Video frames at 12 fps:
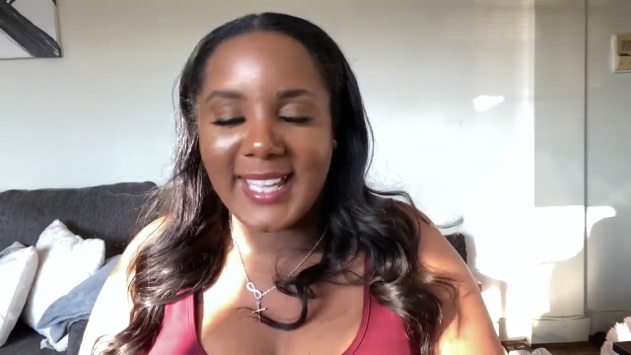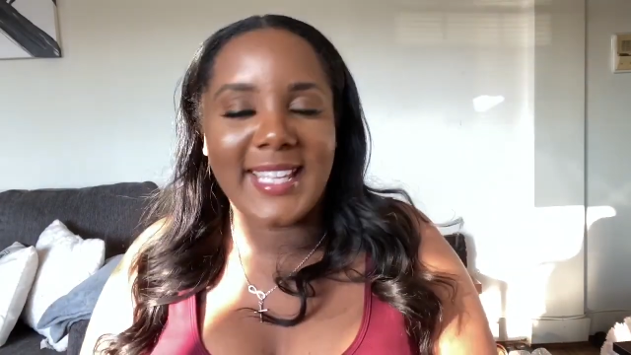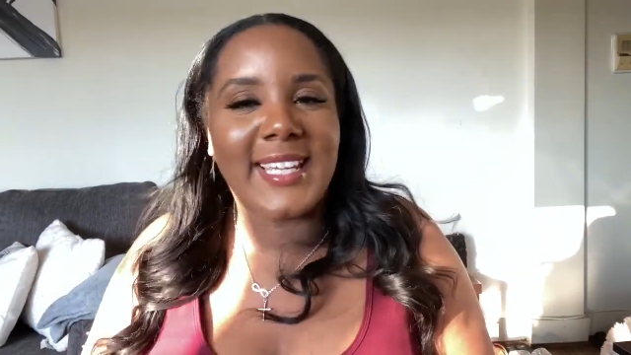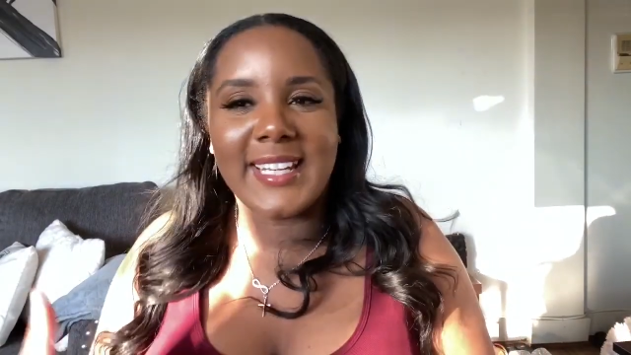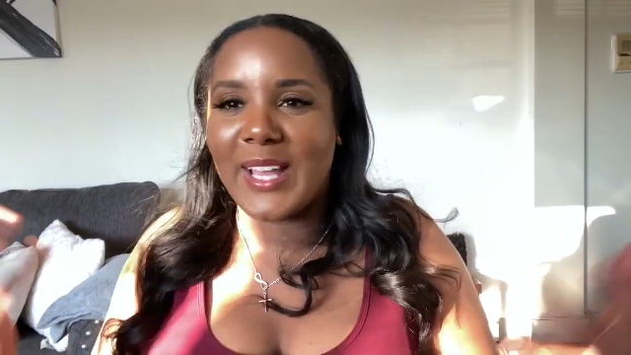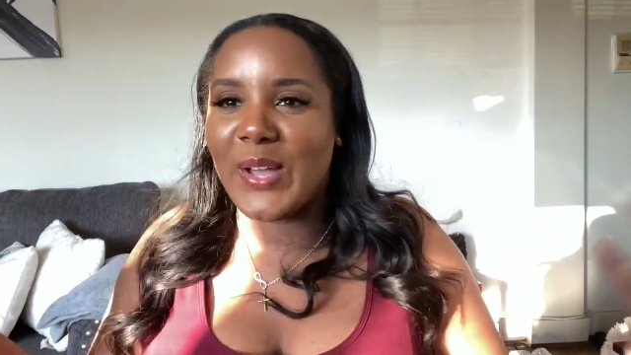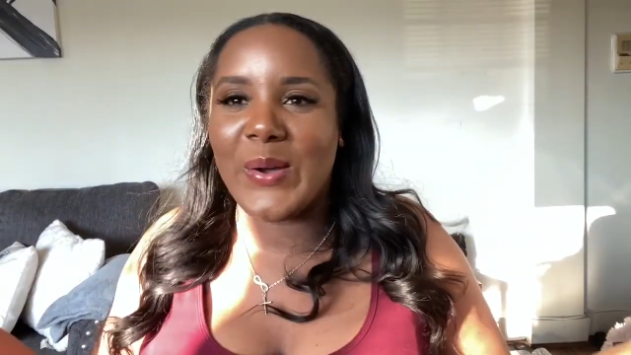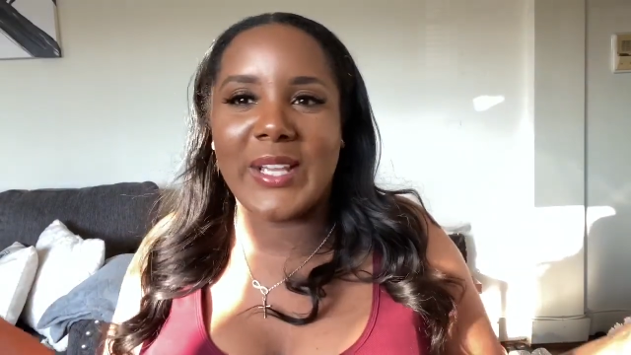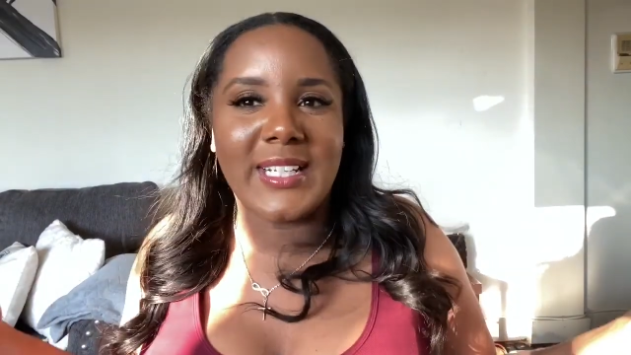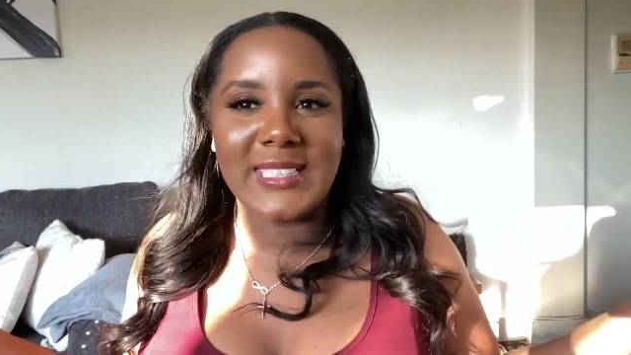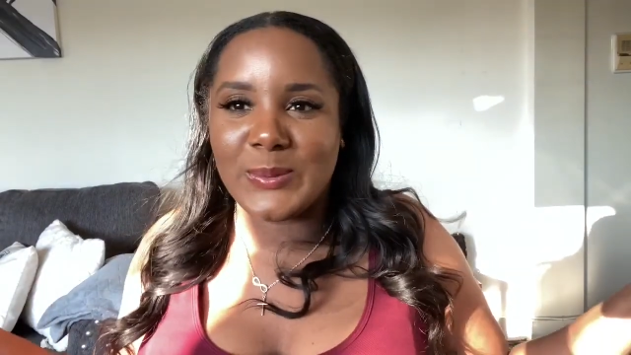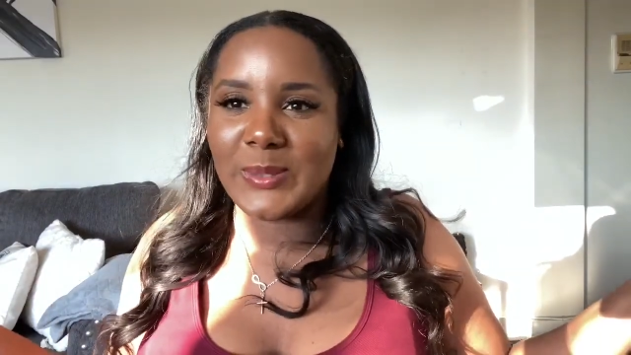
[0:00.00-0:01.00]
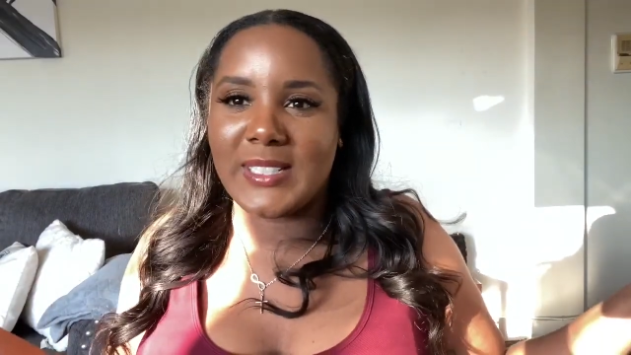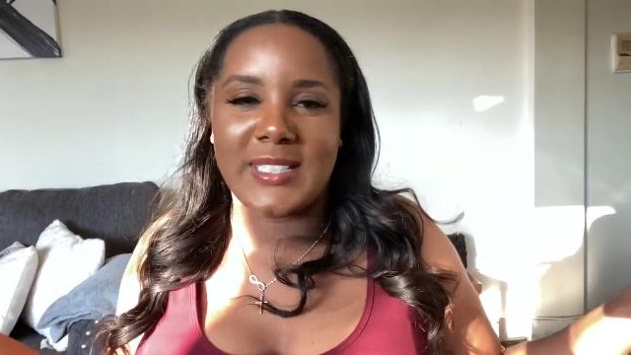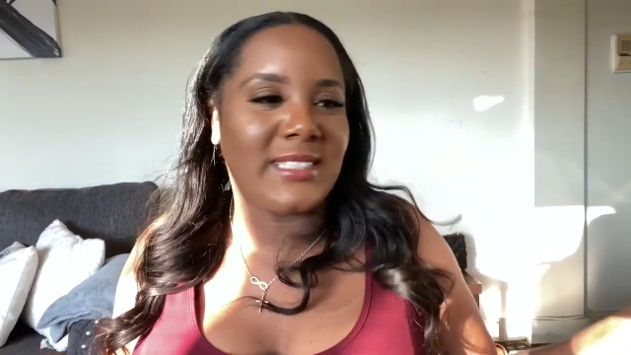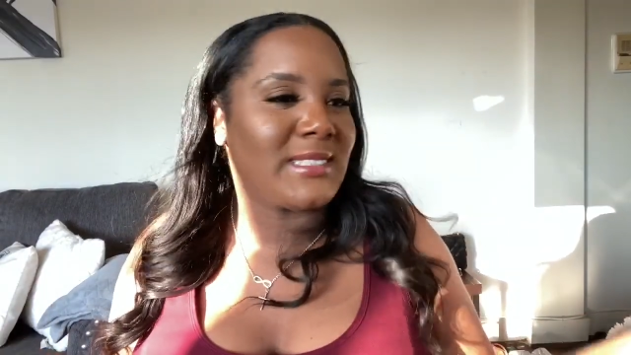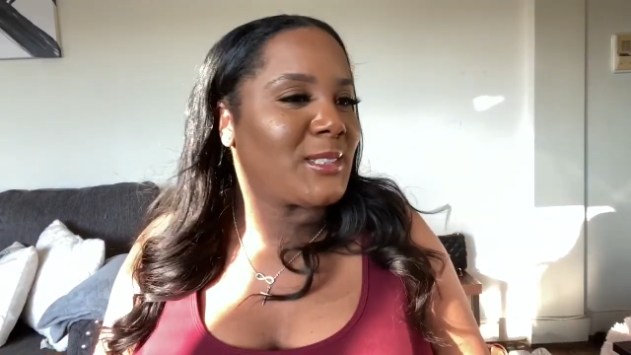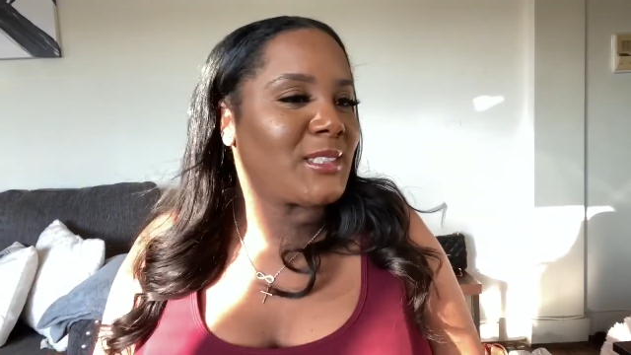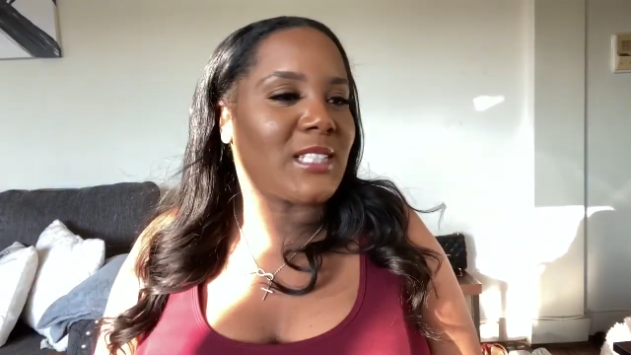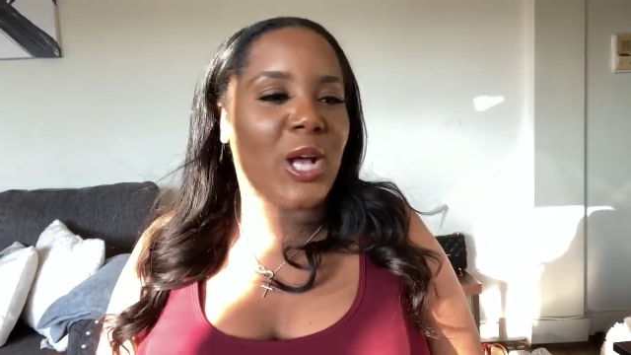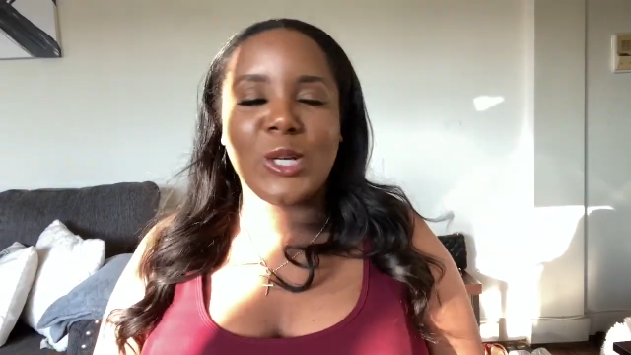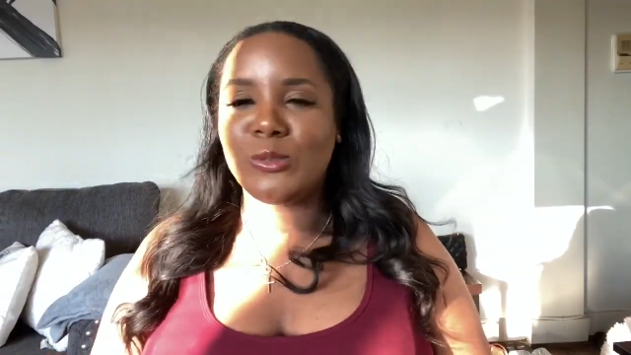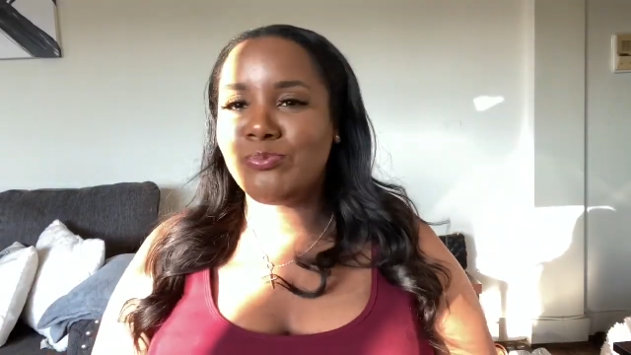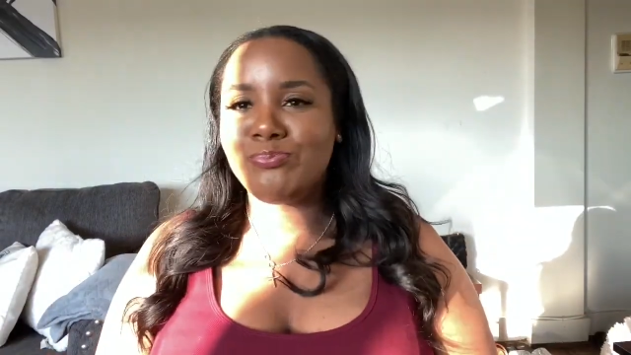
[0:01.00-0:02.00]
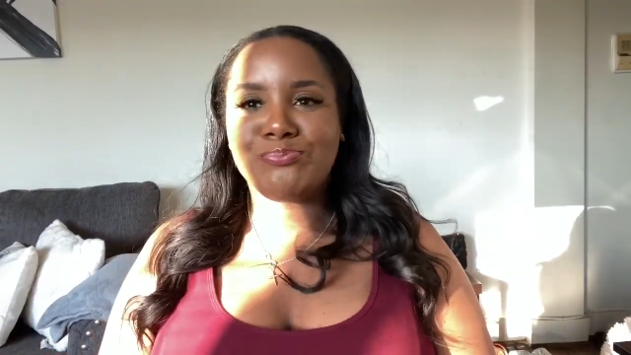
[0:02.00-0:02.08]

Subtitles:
You know, it is what it is. So